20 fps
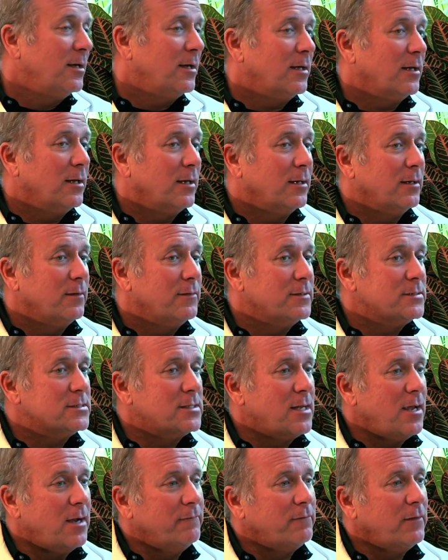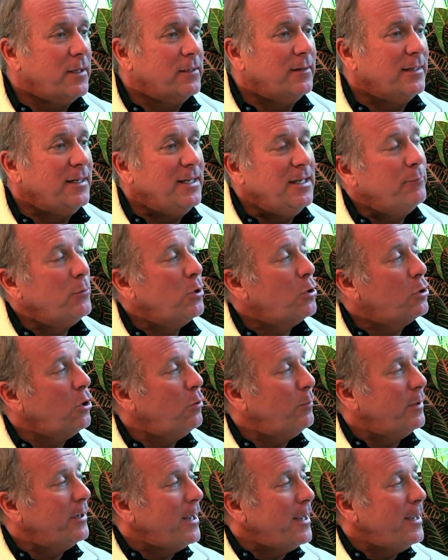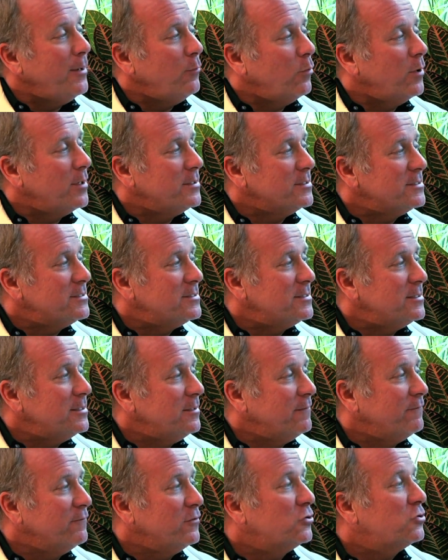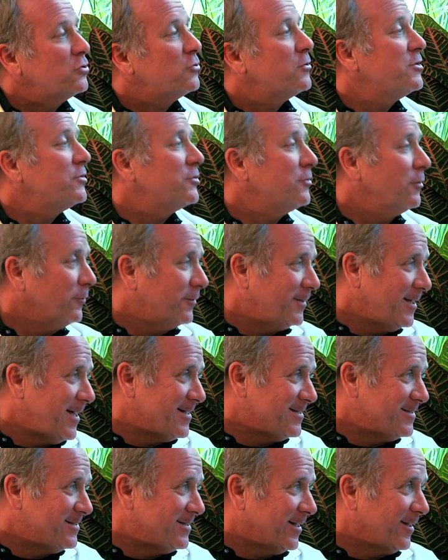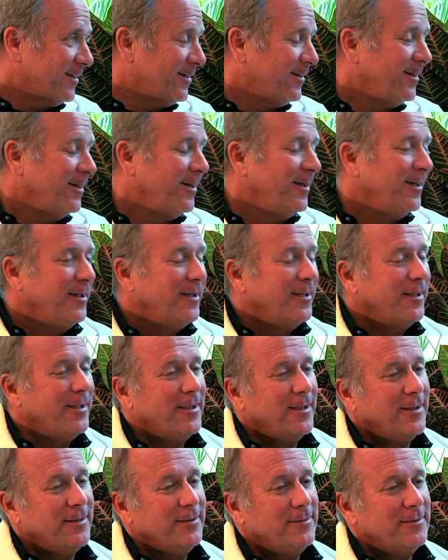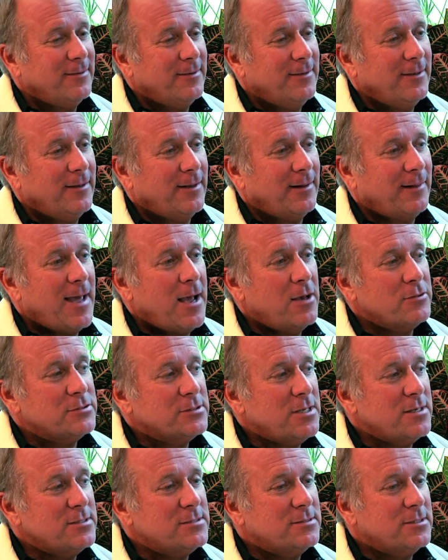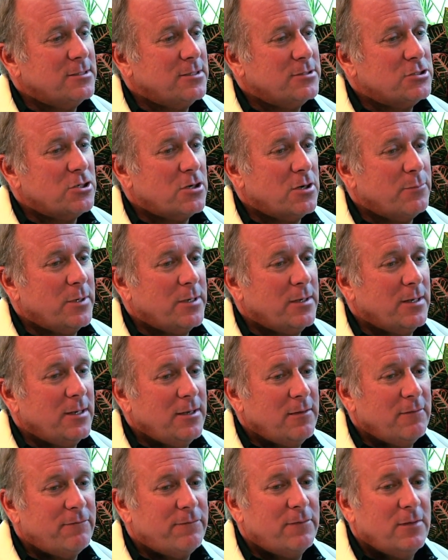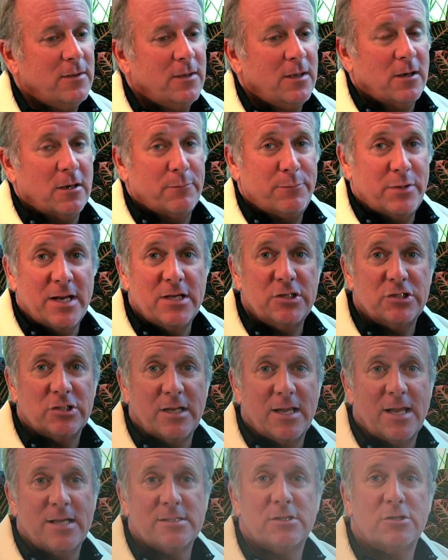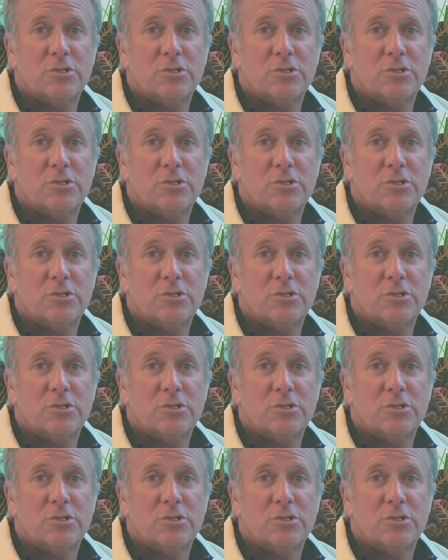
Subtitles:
And this is kind of like the hemoglobin A1C of nutritional testing. And it allows us to determine if a patient has a